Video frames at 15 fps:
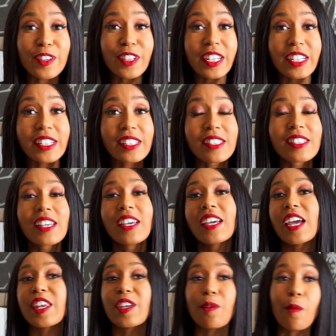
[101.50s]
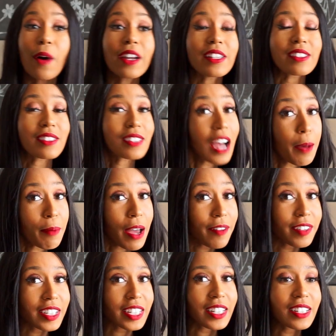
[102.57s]
your kids and you wanna stop
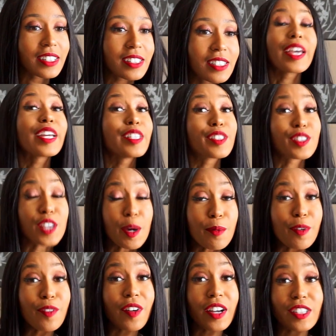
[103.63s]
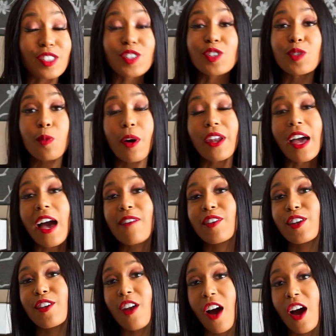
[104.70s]
having kids. And some of us just wanna have a
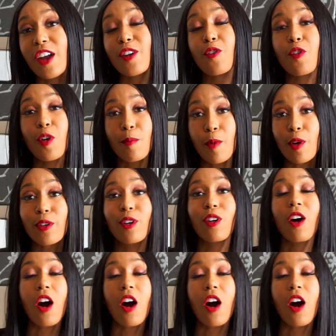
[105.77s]
non-hormonal